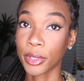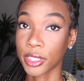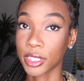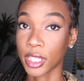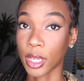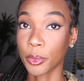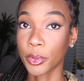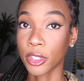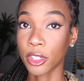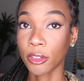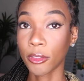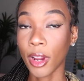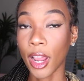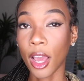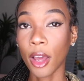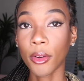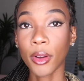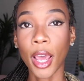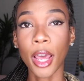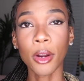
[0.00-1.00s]
perception
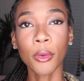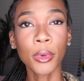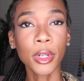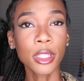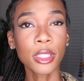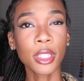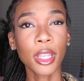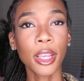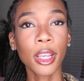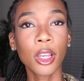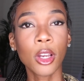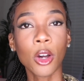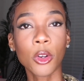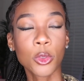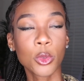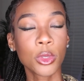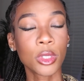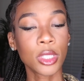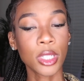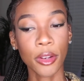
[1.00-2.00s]
around. I don't want to say
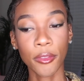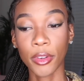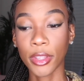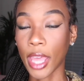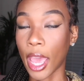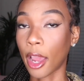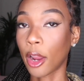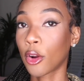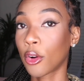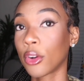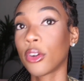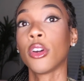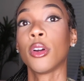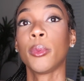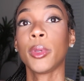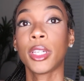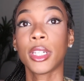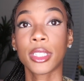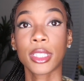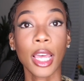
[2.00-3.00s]
Coach was never that girl,
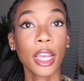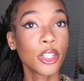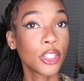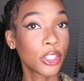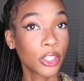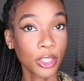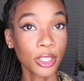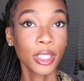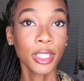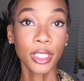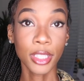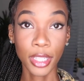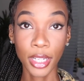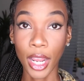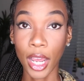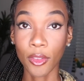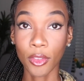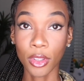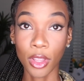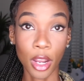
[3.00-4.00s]
because I surely did
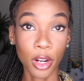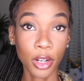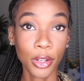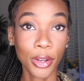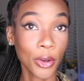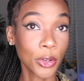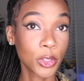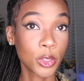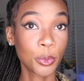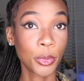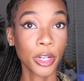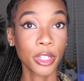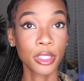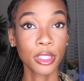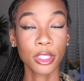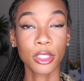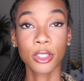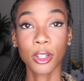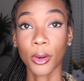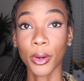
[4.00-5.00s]
have a lot of Coach
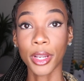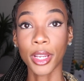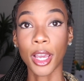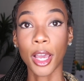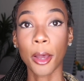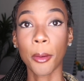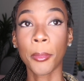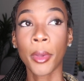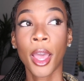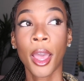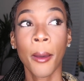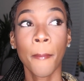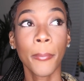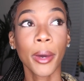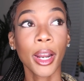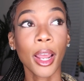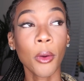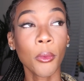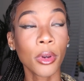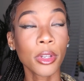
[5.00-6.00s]
purses growing up.
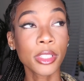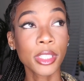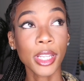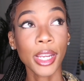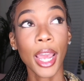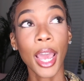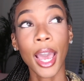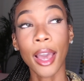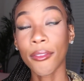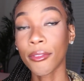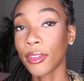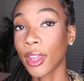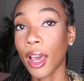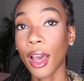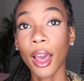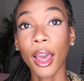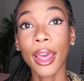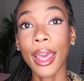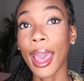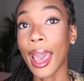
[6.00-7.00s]
But I will say I have
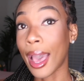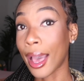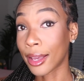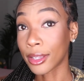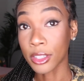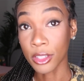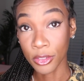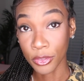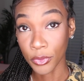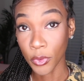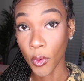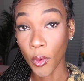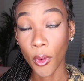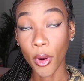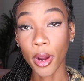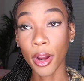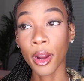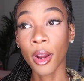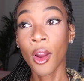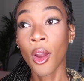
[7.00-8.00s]
not asked
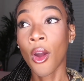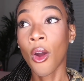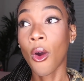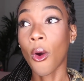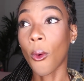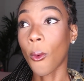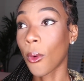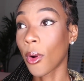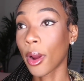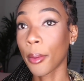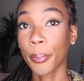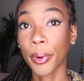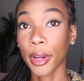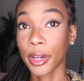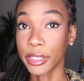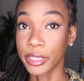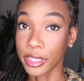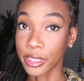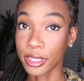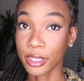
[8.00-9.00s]
for or
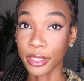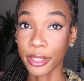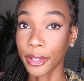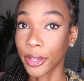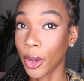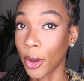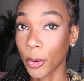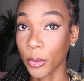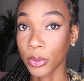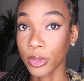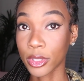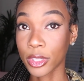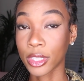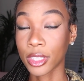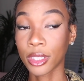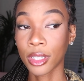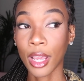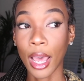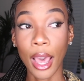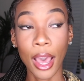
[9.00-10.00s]
purchased a
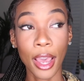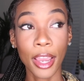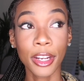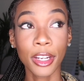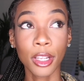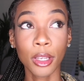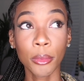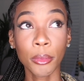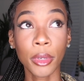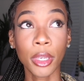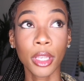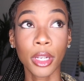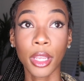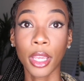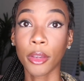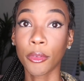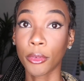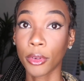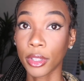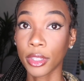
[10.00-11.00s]
Coach item in
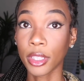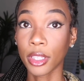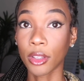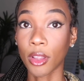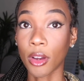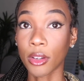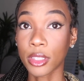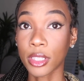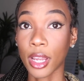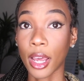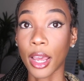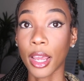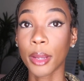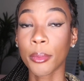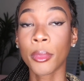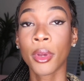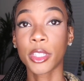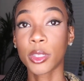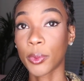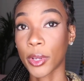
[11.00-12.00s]
a really long
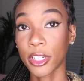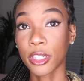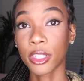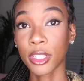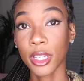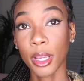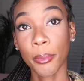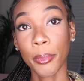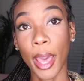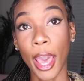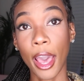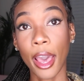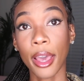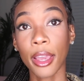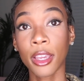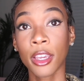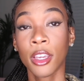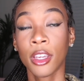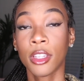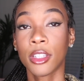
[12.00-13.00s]
time, especially a
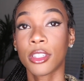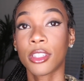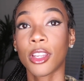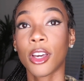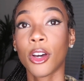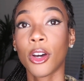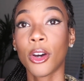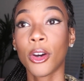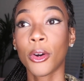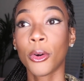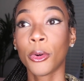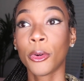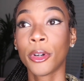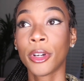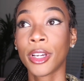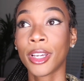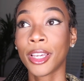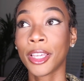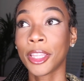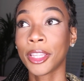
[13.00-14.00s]
bag. So
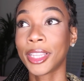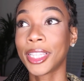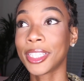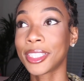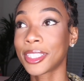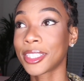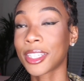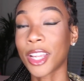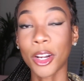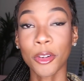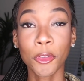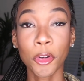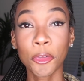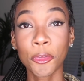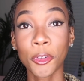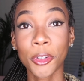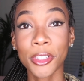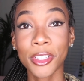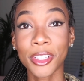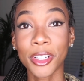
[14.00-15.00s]
this is kind of a
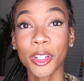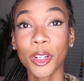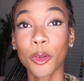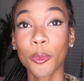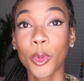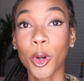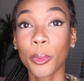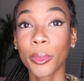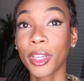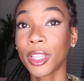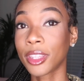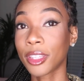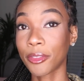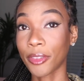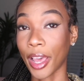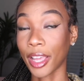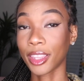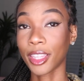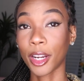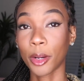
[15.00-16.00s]
full circle moment, the
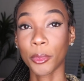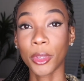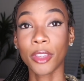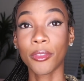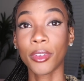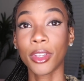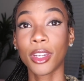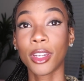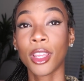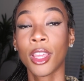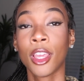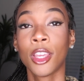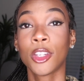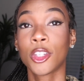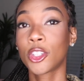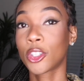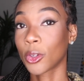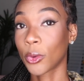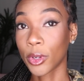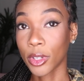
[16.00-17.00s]
fact that I'm even
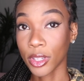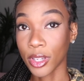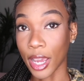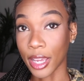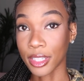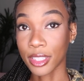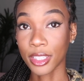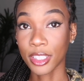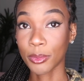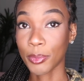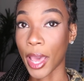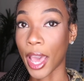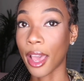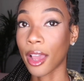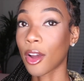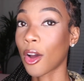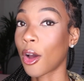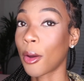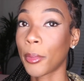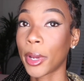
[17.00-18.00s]
showing you guys this
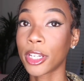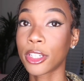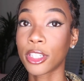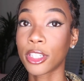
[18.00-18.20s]
bag on my